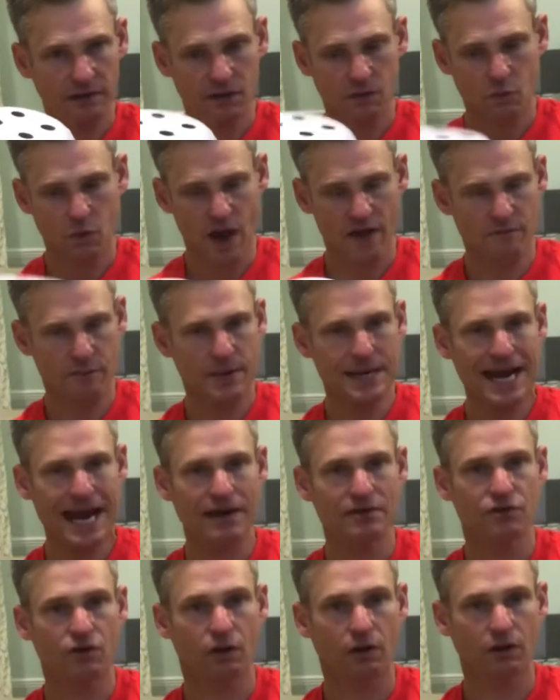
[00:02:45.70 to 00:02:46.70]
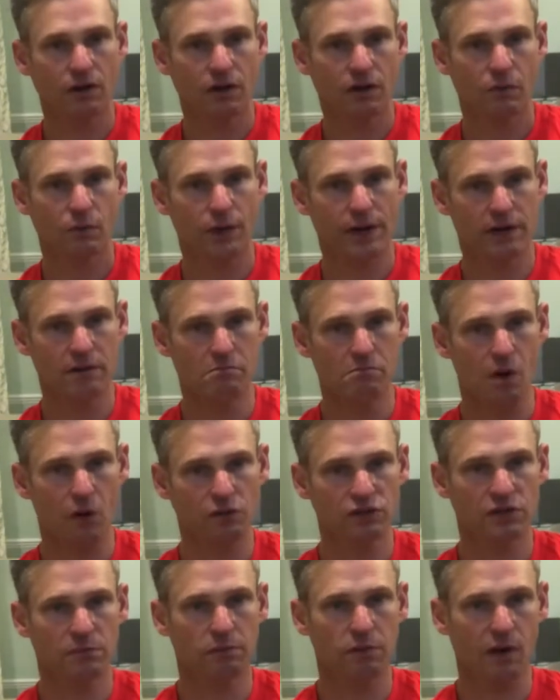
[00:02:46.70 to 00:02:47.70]
whatever we land on, we're going to
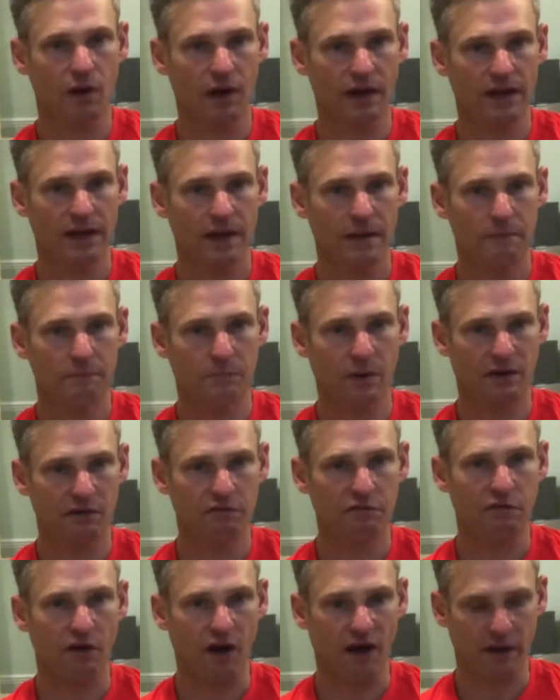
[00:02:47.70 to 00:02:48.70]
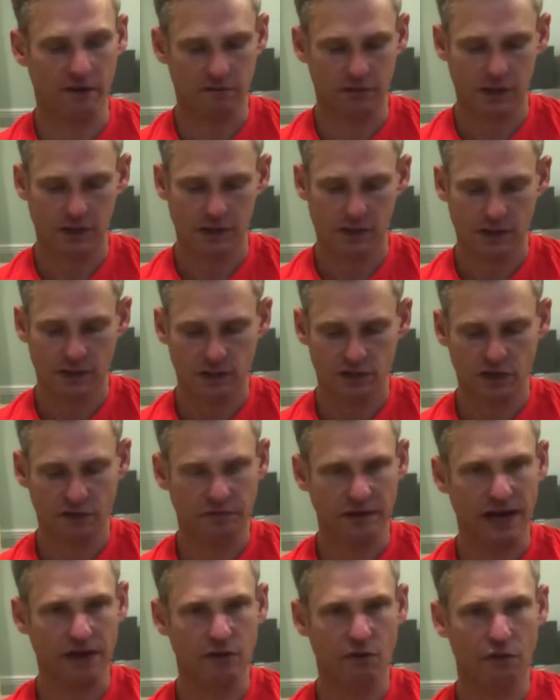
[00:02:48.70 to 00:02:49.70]
multiply by 5. So if we
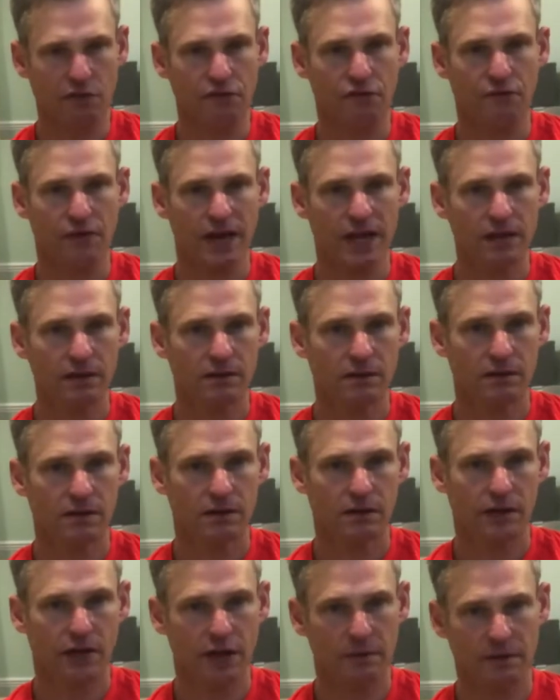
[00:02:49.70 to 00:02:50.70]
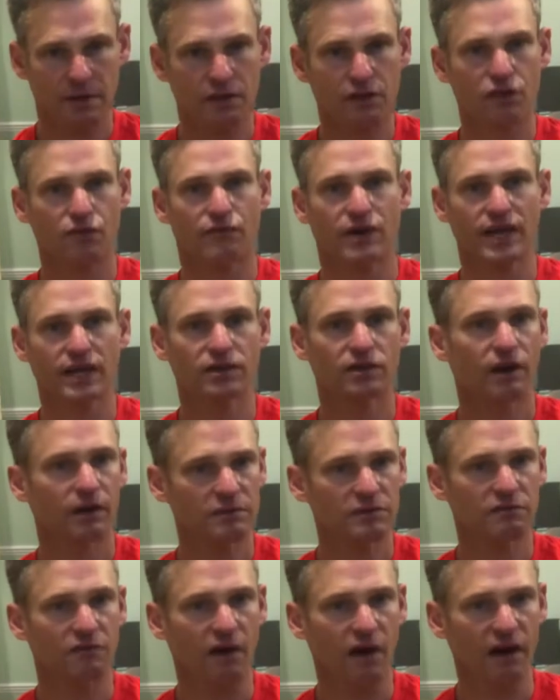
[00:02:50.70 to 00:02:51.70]
land on 3, it'll be 3 times
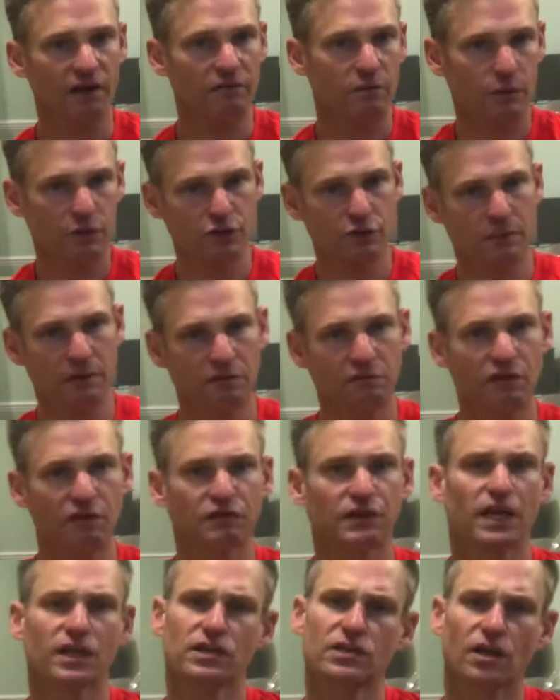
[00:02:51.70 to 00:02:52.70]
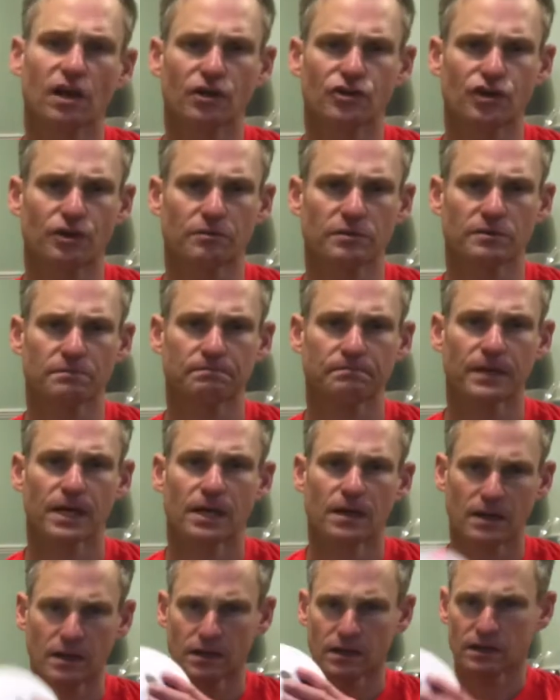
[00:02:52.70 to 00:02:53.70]
5, which would be 15 star jumps.
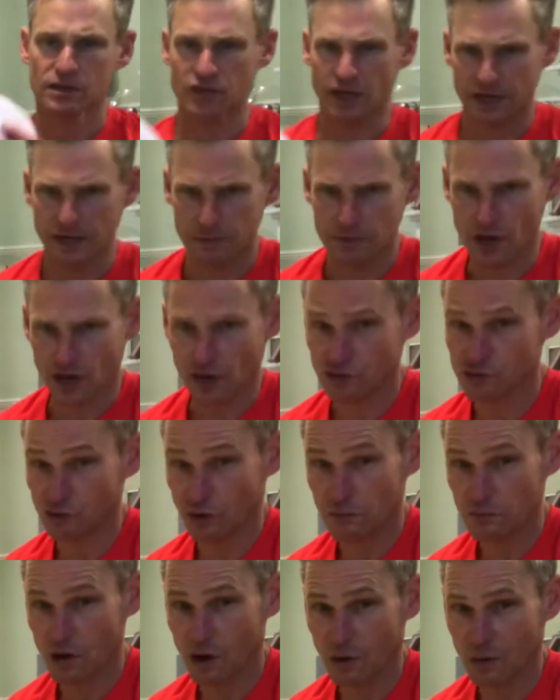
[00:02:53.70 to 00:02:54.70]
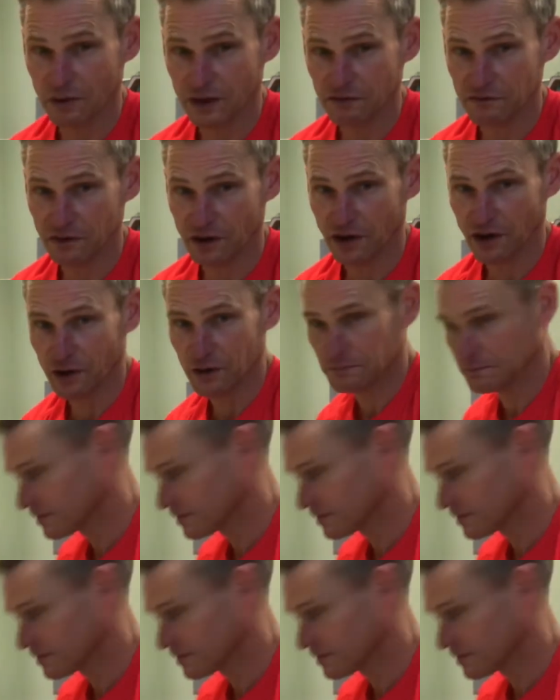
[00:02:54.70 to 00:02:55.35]
So here we go, drum roll, if you're home,